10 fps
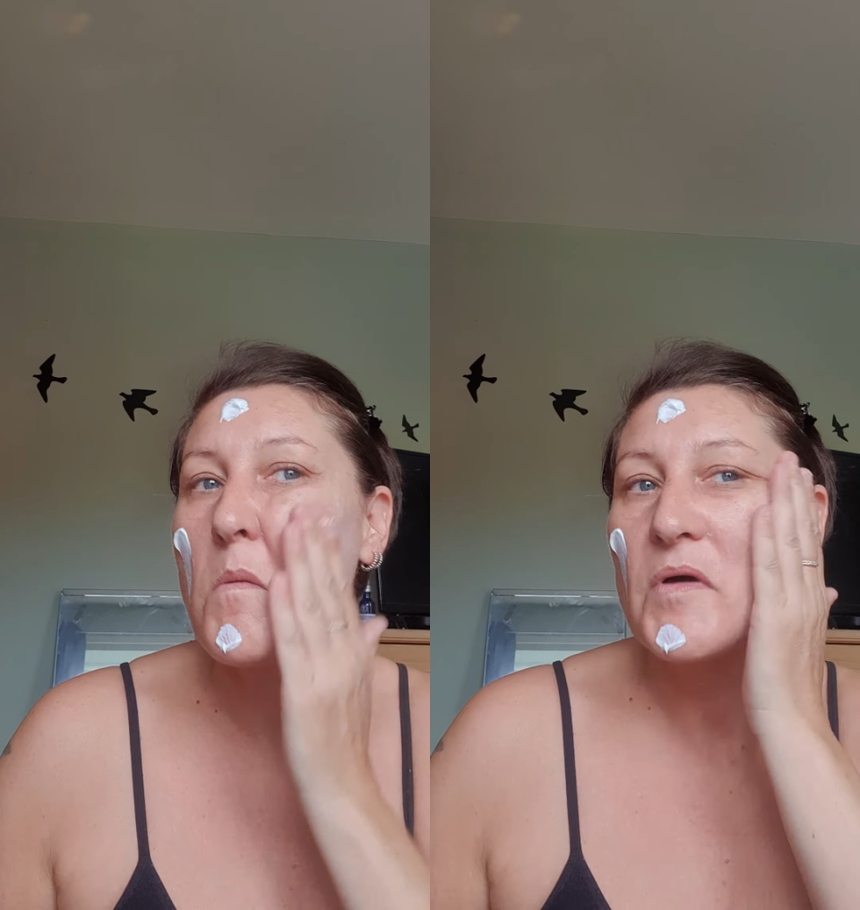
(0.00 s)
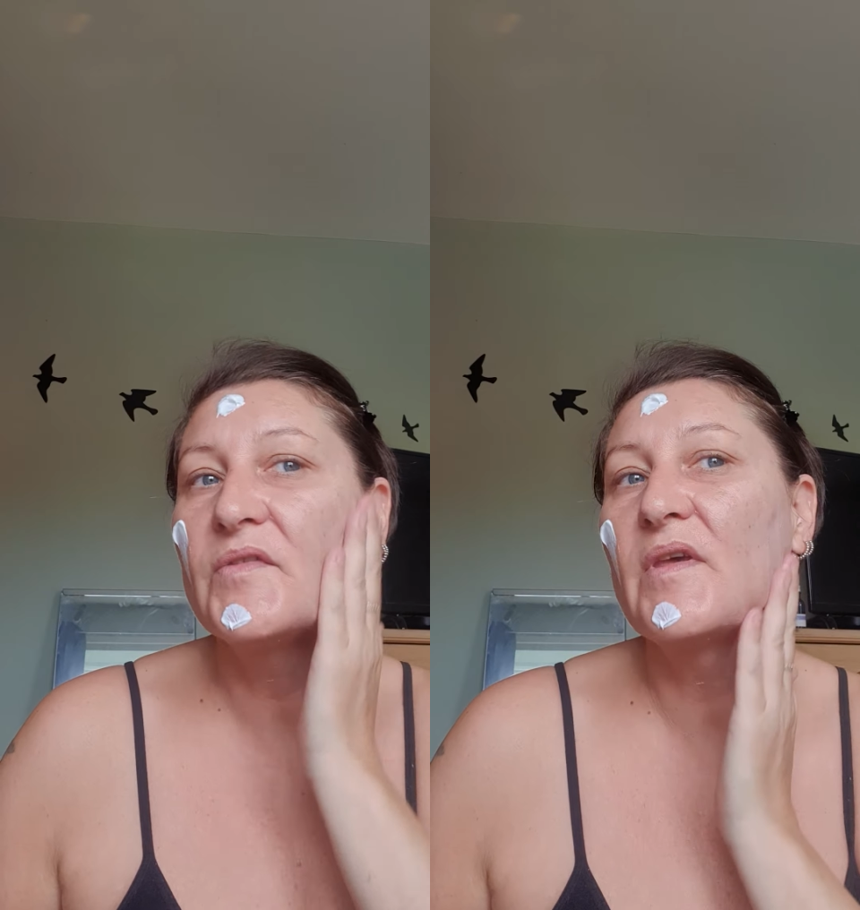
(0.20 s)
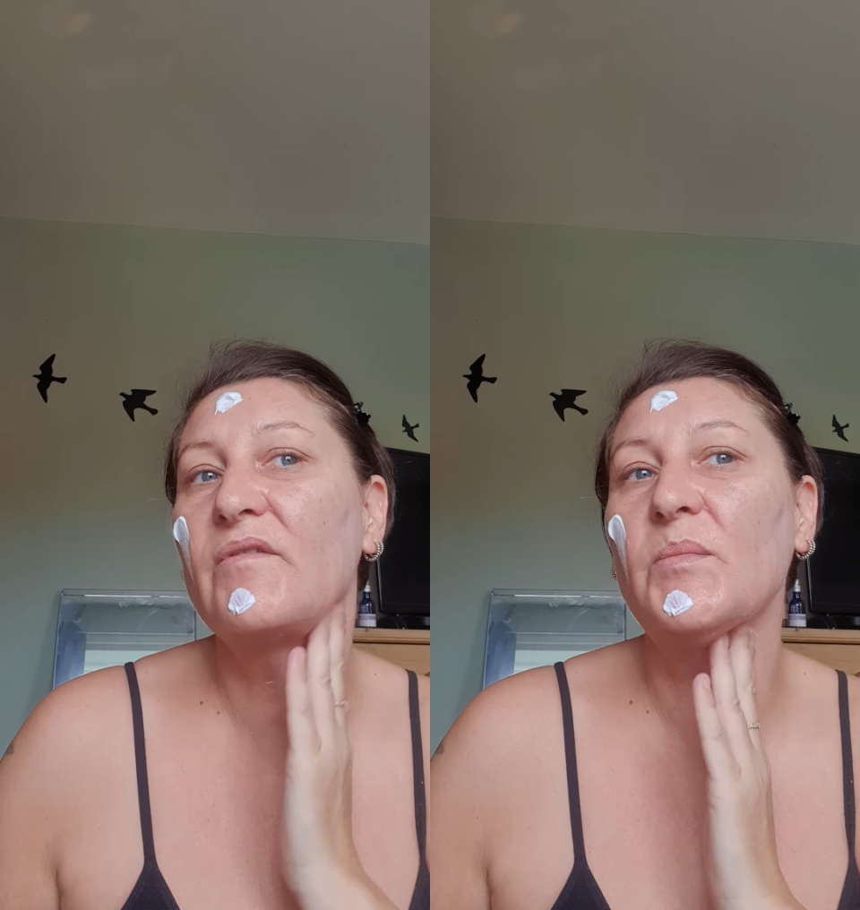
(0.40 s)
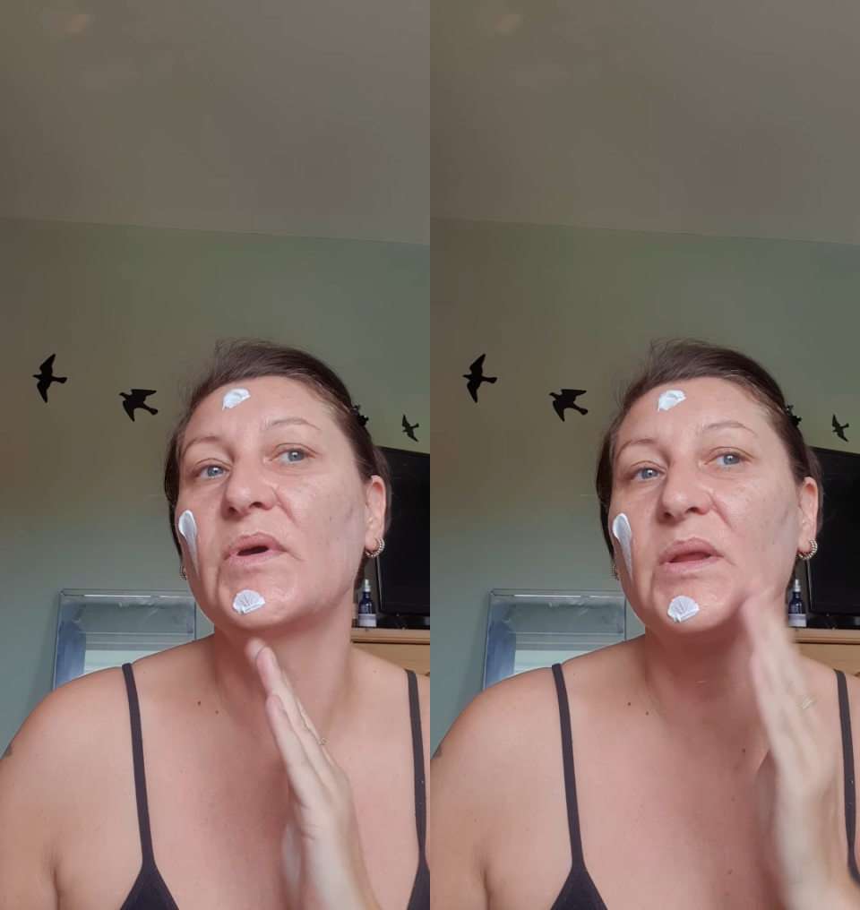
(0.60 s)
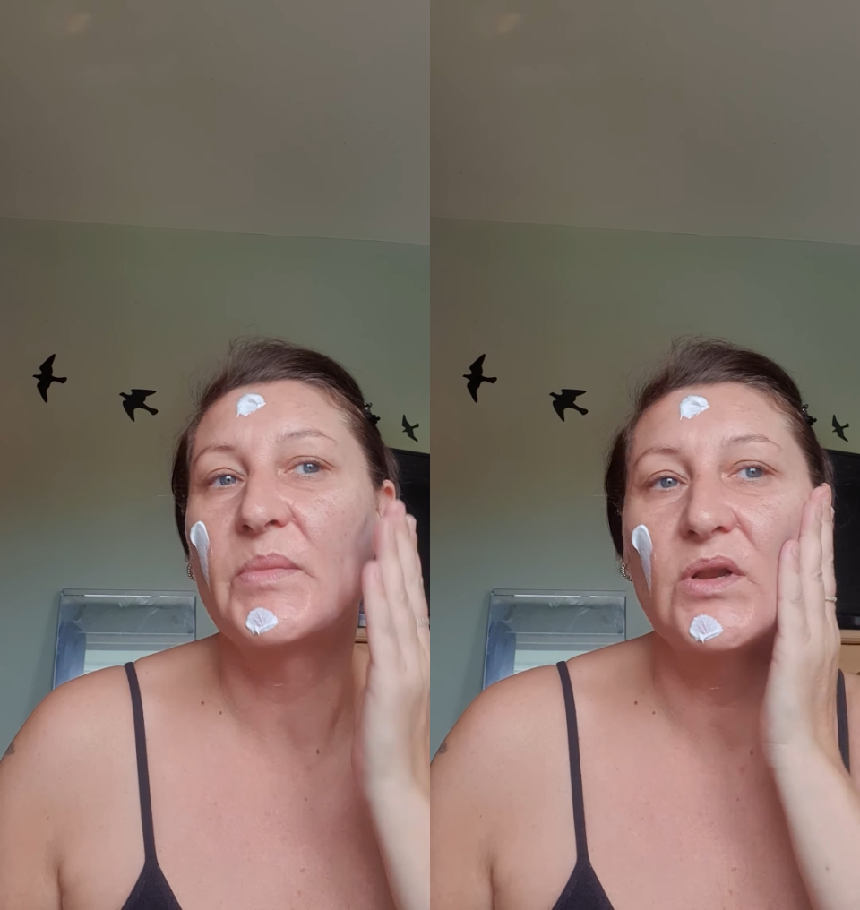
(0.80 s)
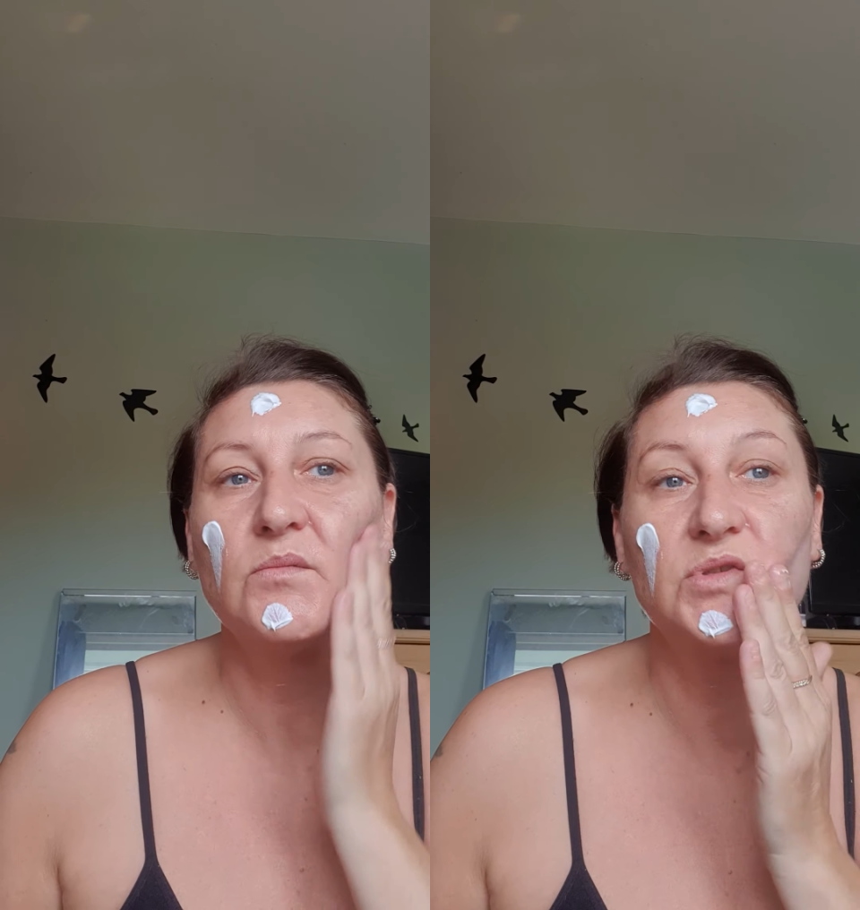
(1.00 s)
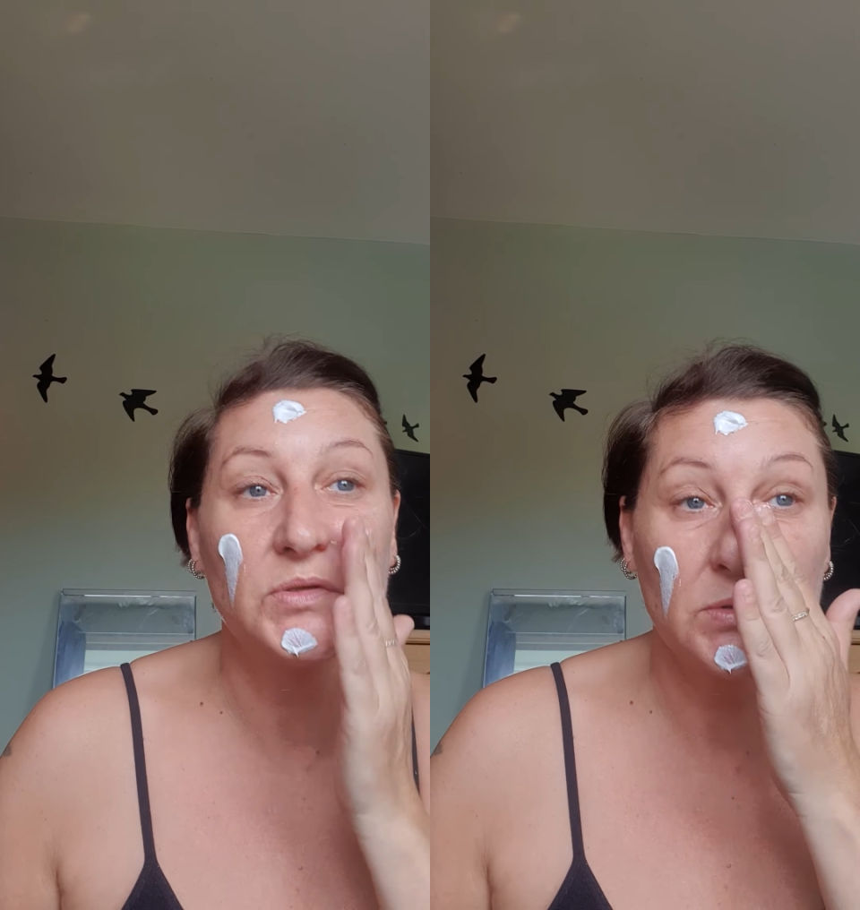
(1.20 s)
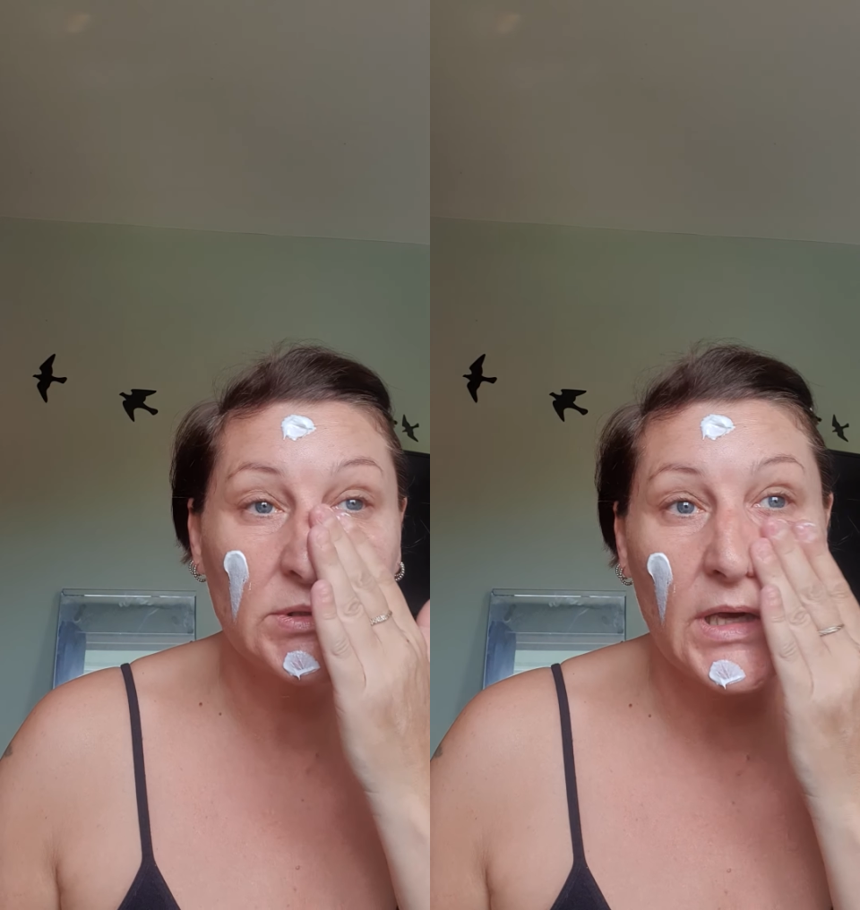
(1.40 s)
What's everybody been up
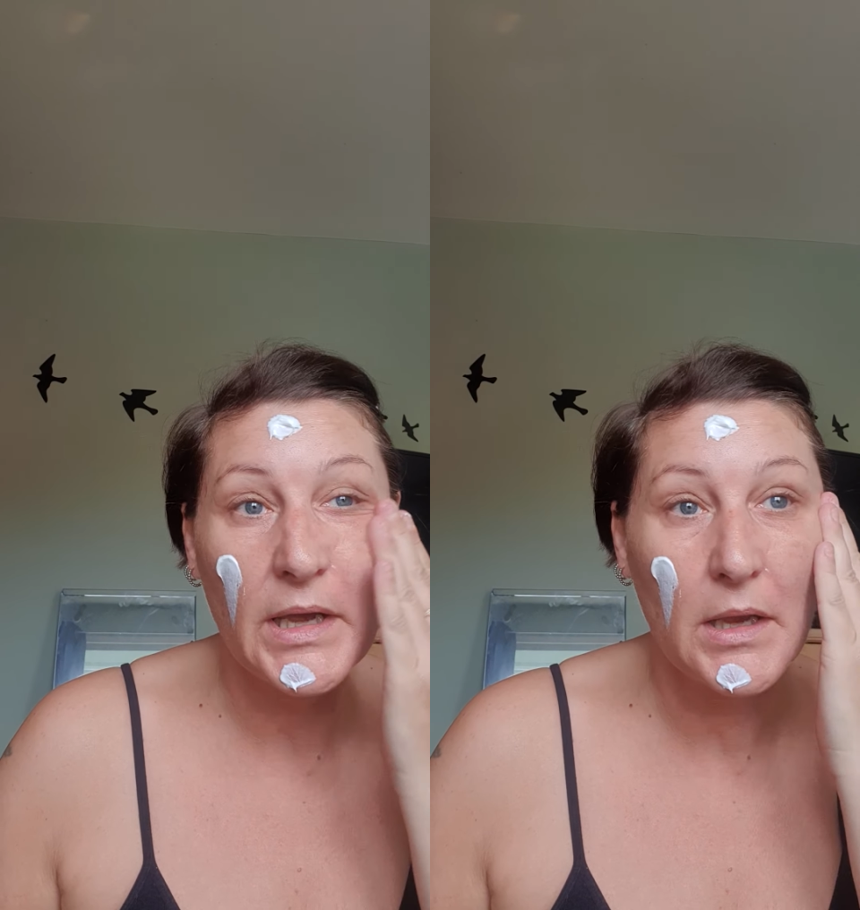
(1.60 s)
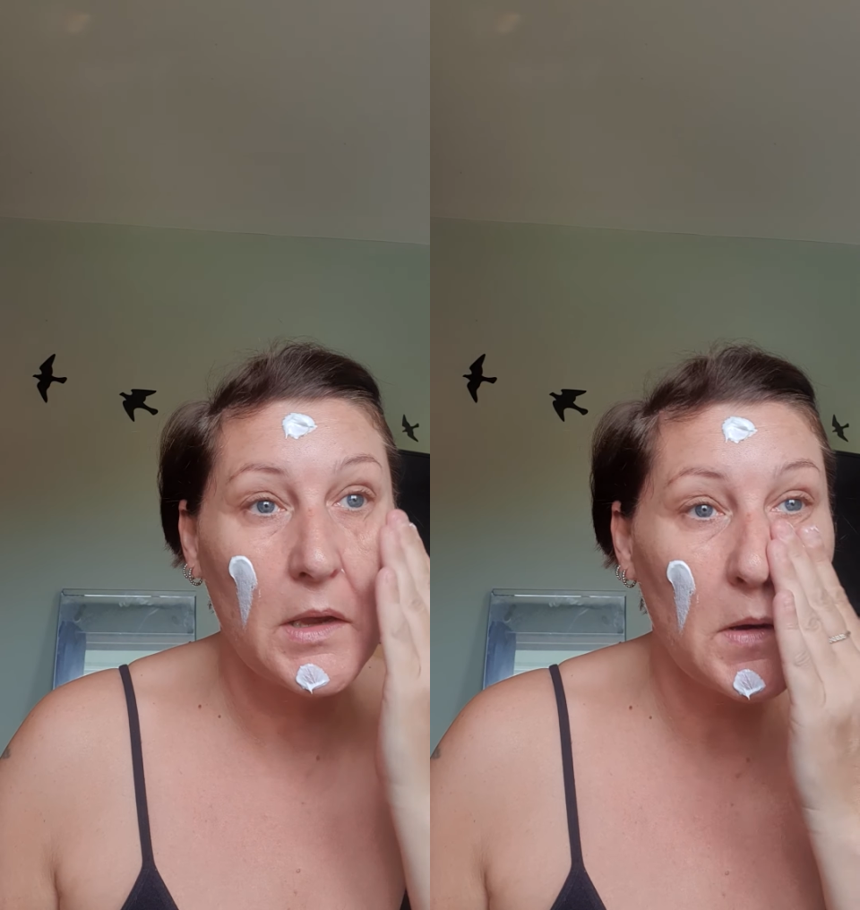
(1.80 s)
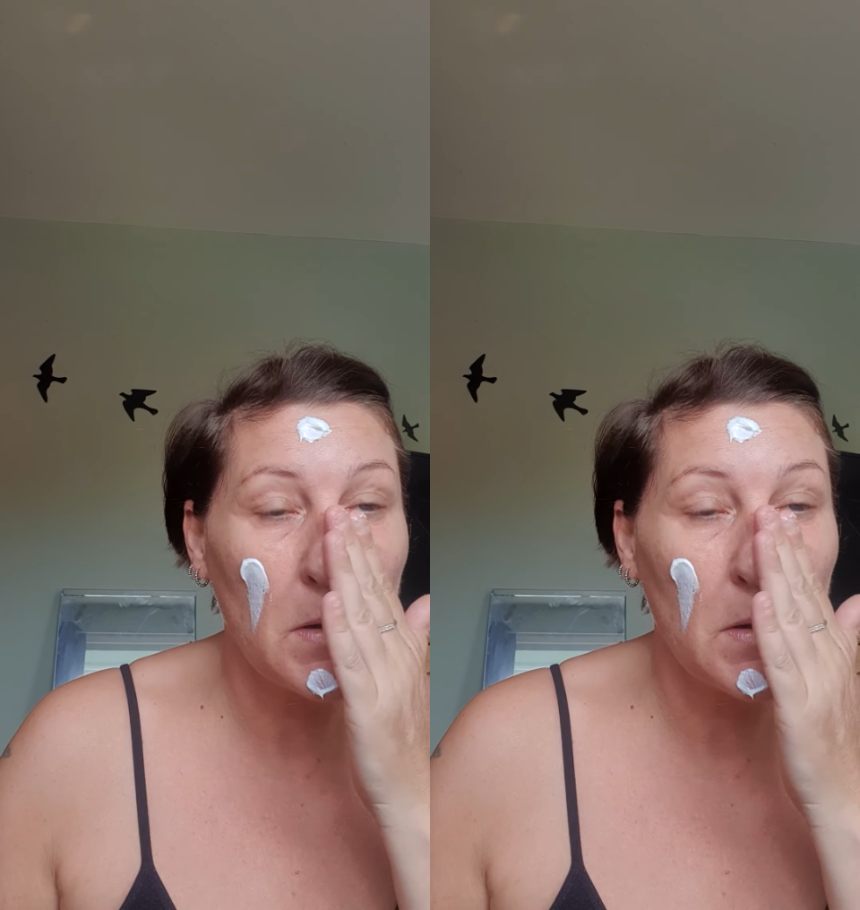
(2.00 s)
to today?